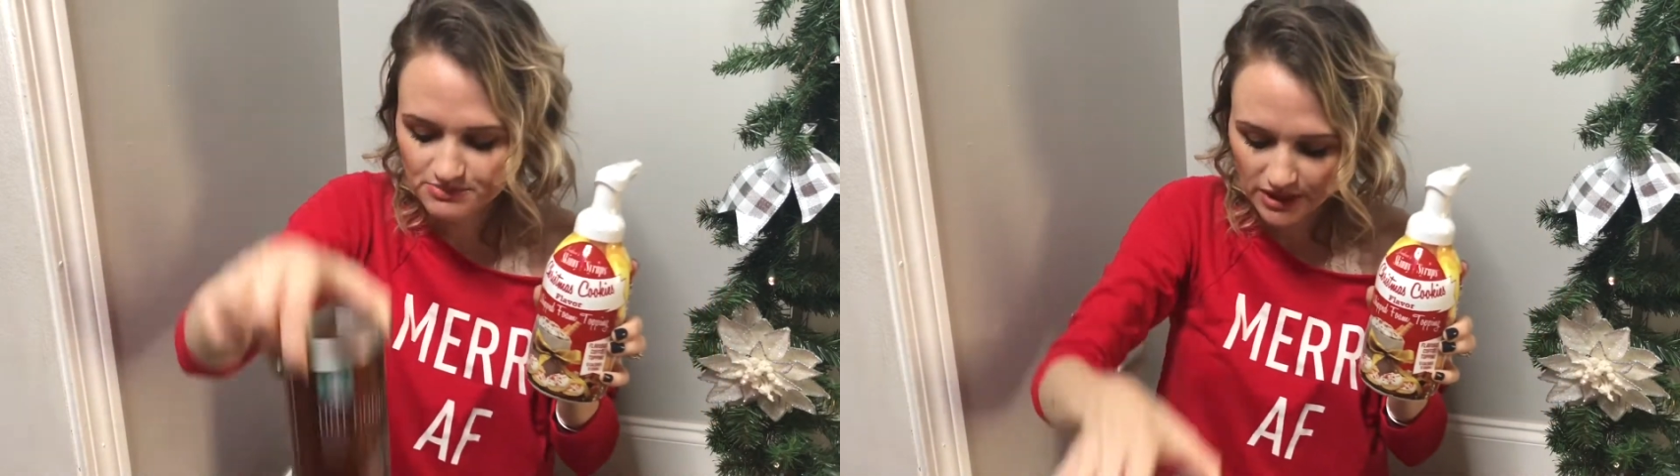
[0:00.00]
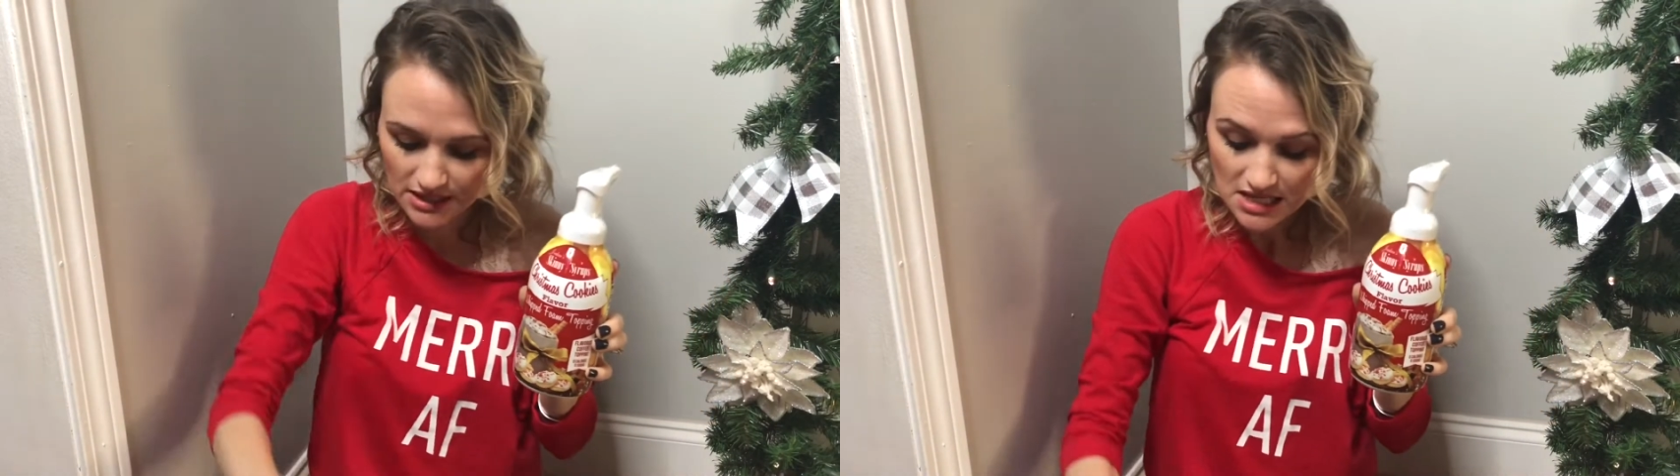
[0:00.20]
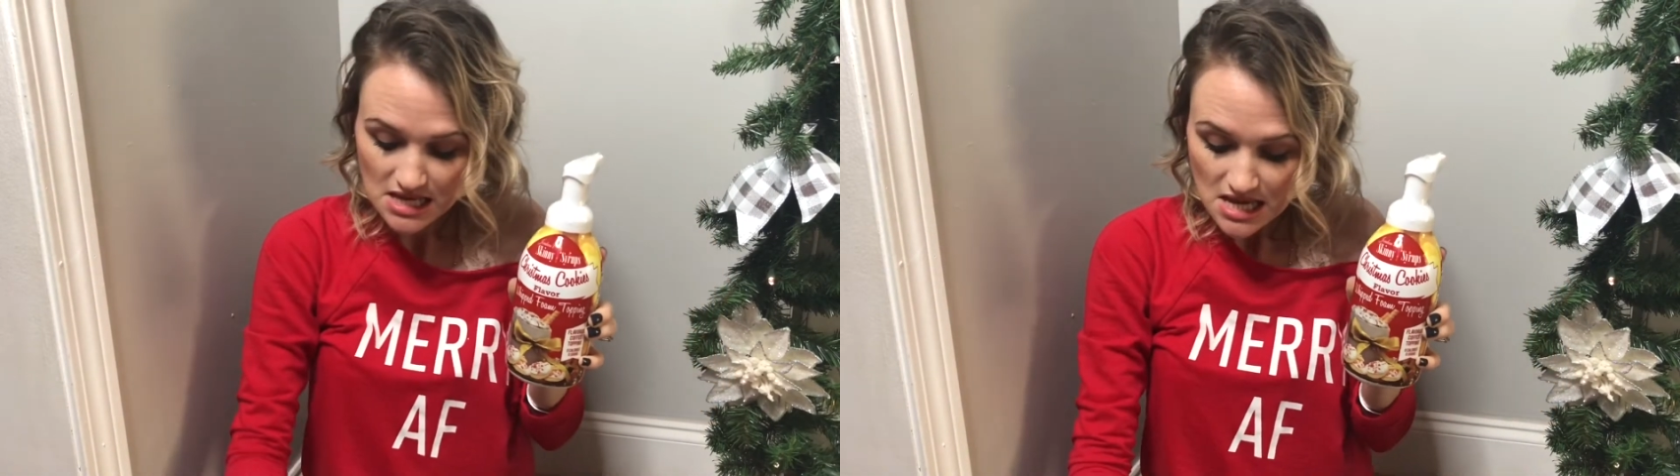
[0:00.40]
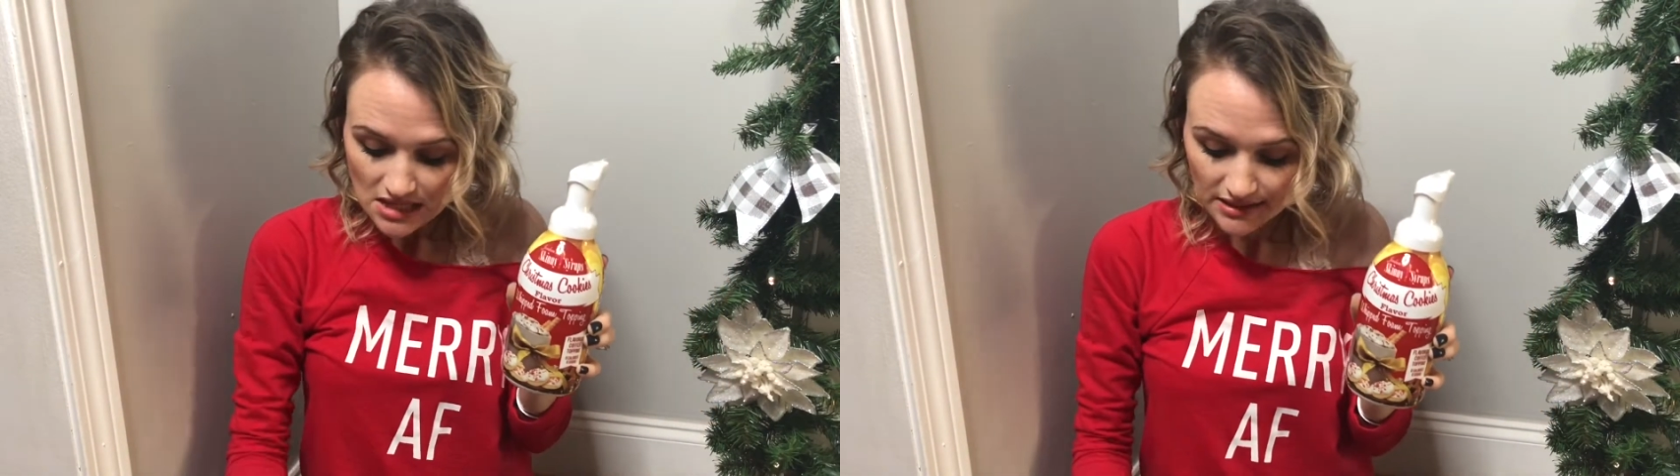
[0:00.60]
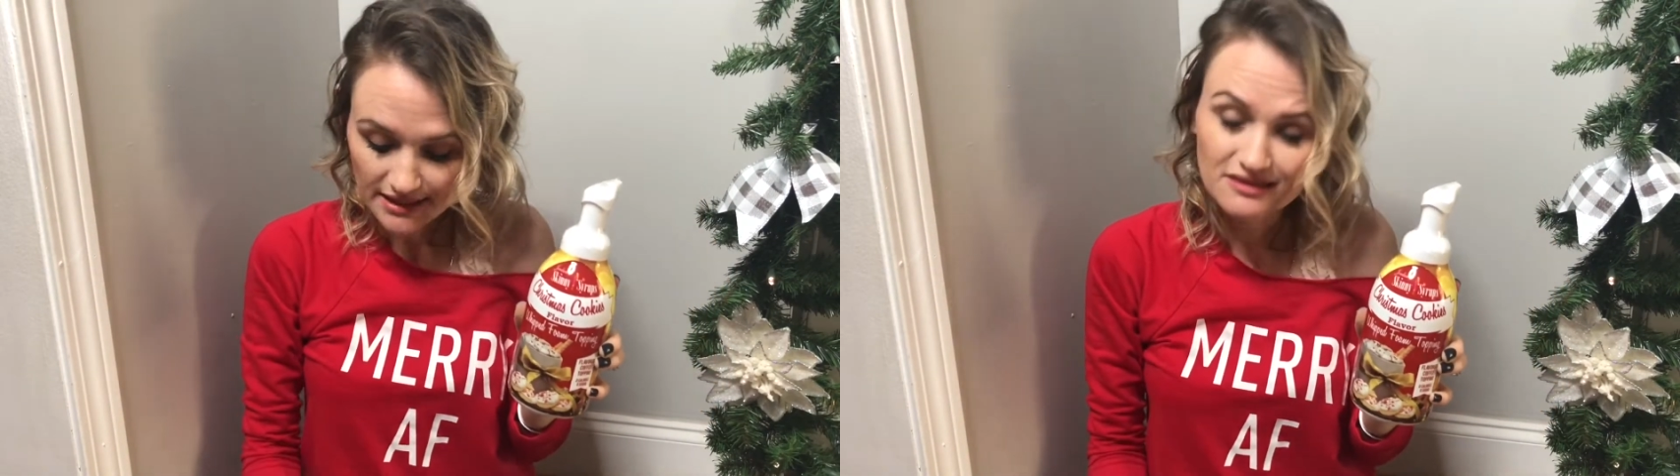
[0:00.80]
But
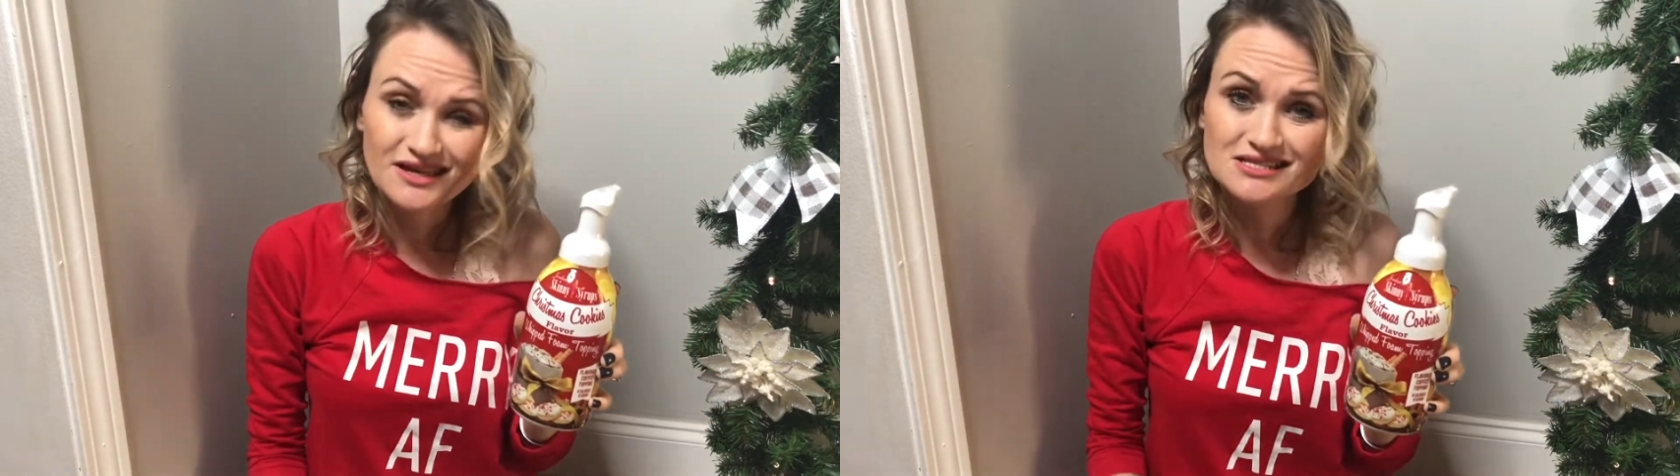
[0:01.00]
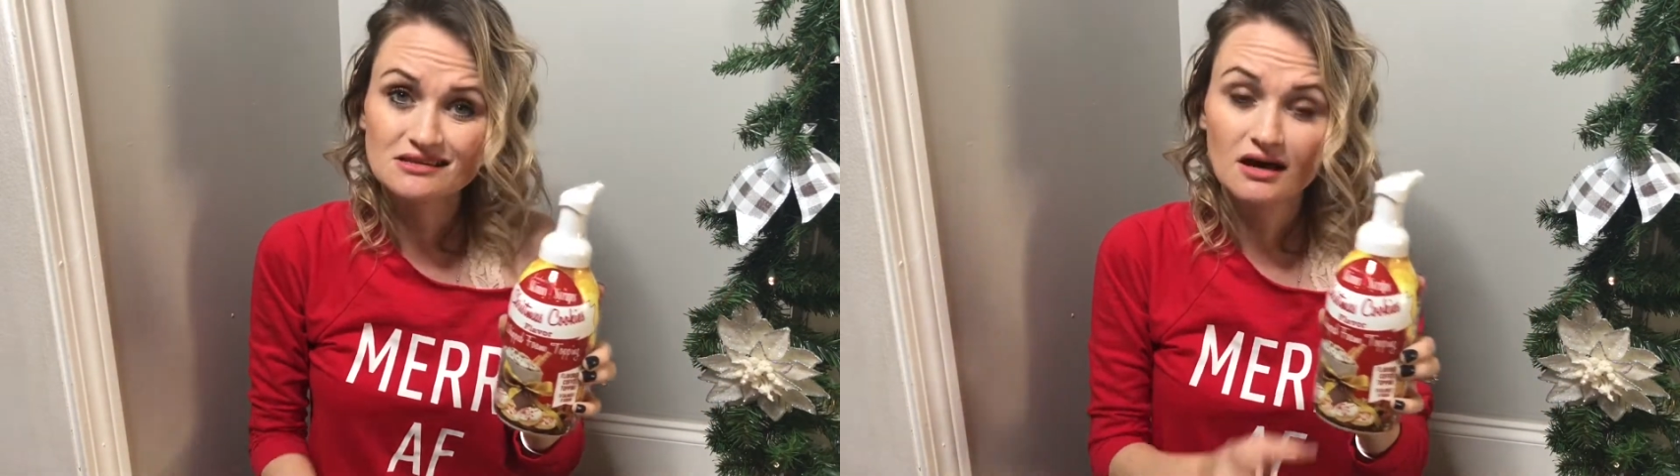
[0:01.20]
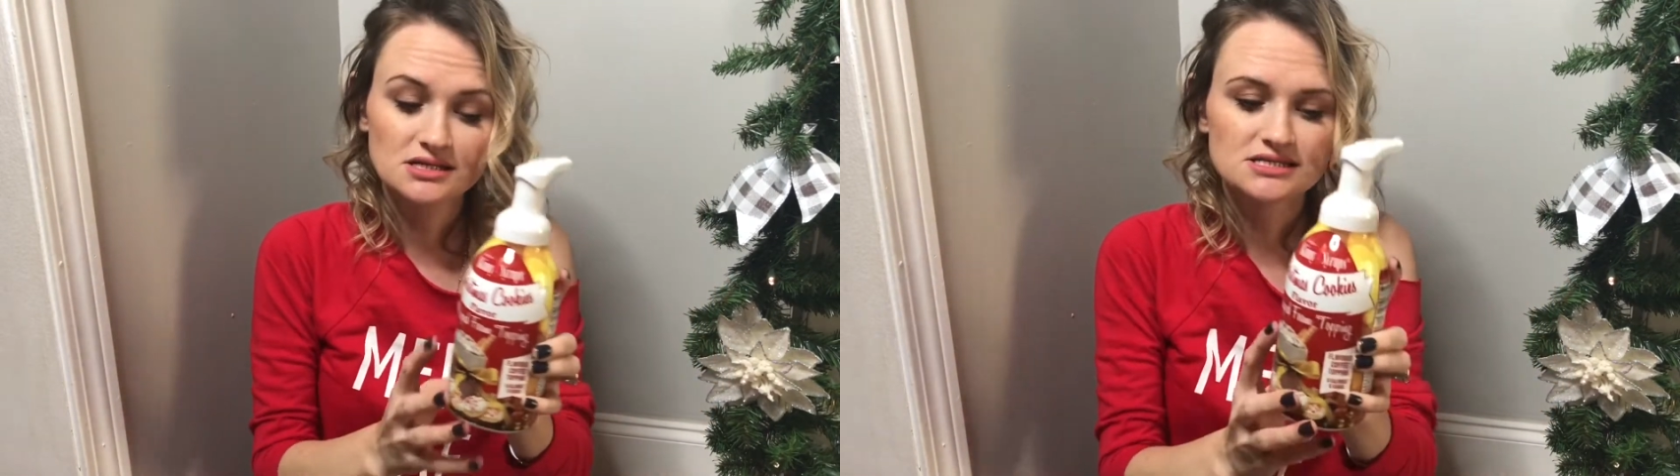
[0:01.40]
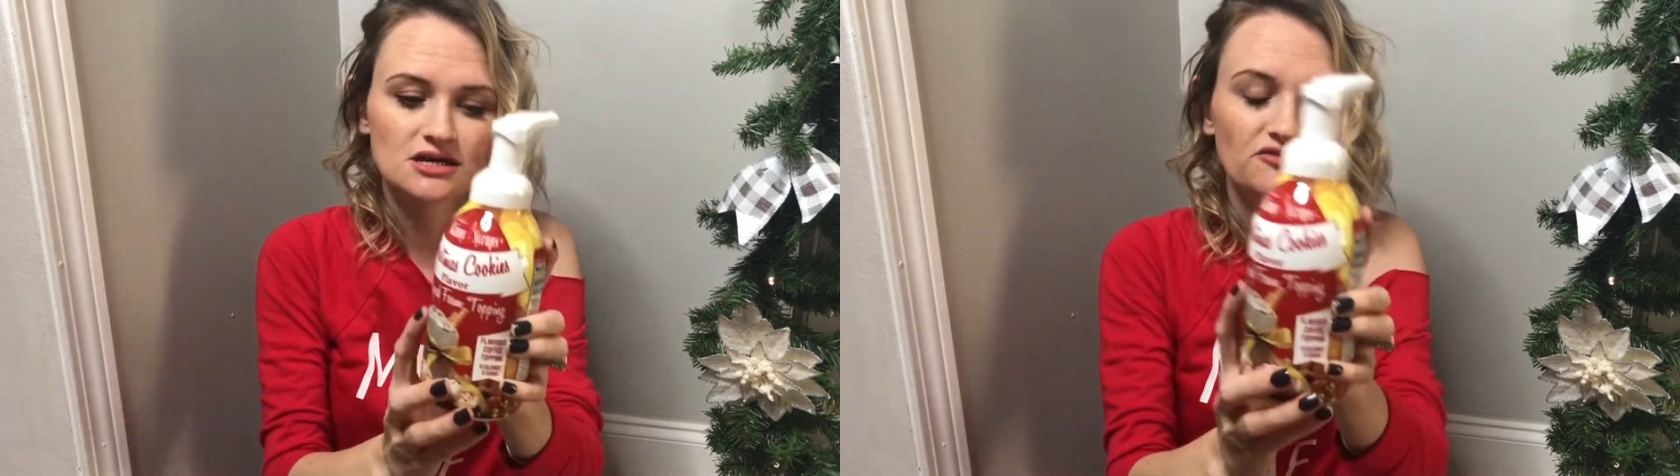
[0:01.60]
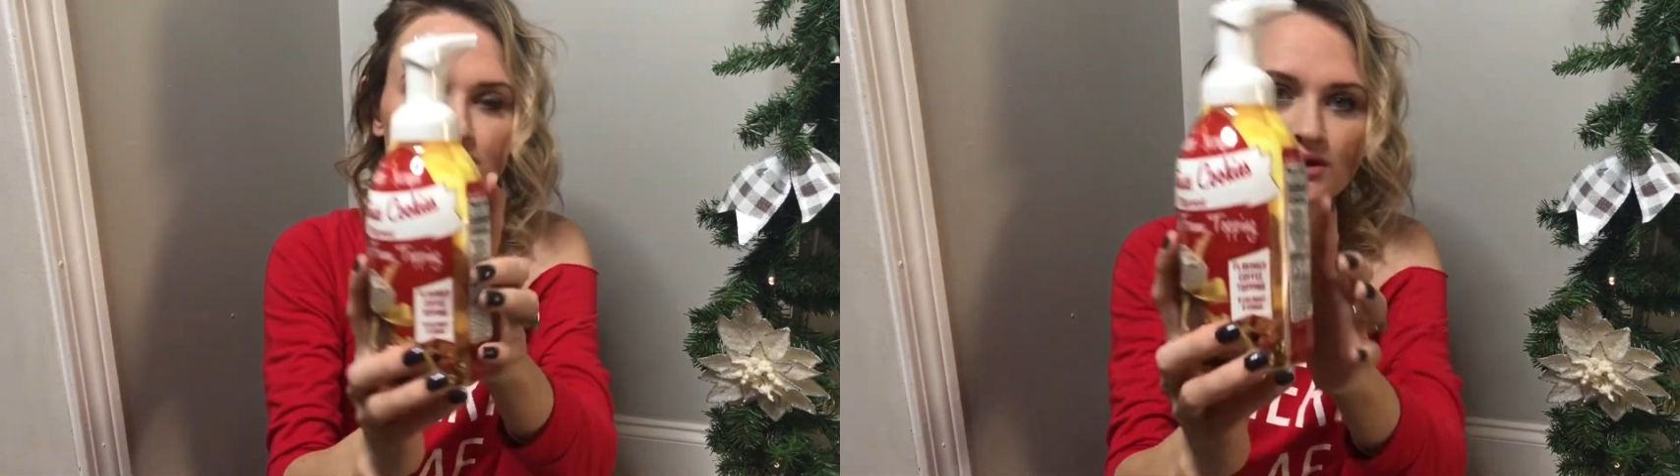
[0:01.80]
like, that's a lot of
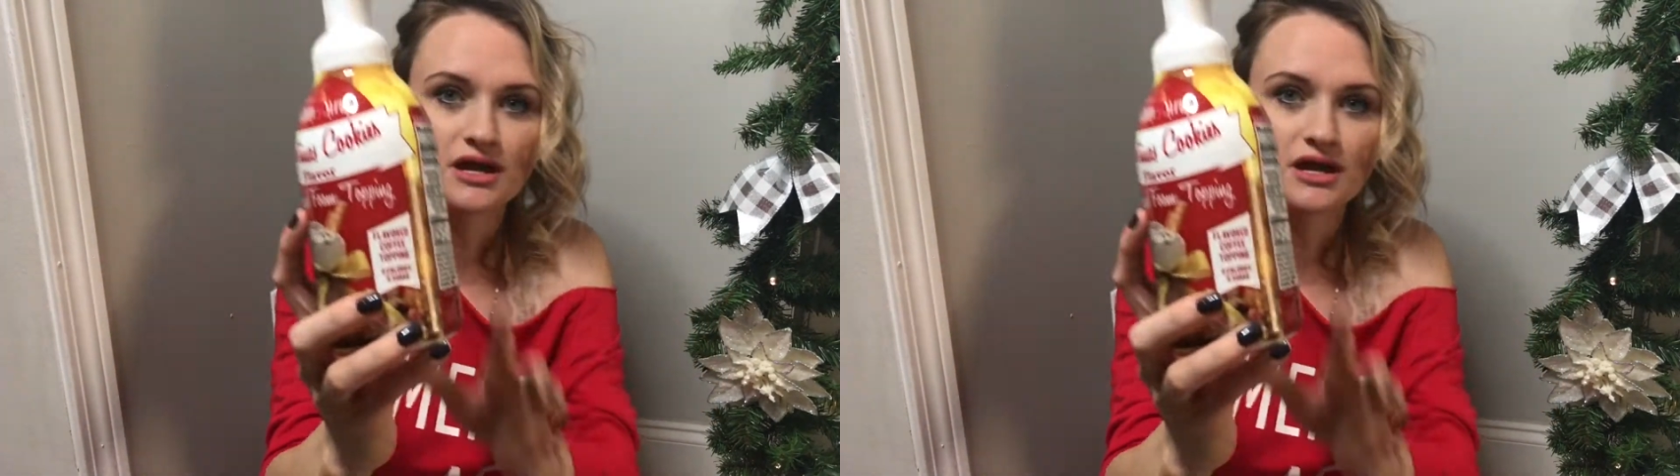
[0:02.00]
stuff in there.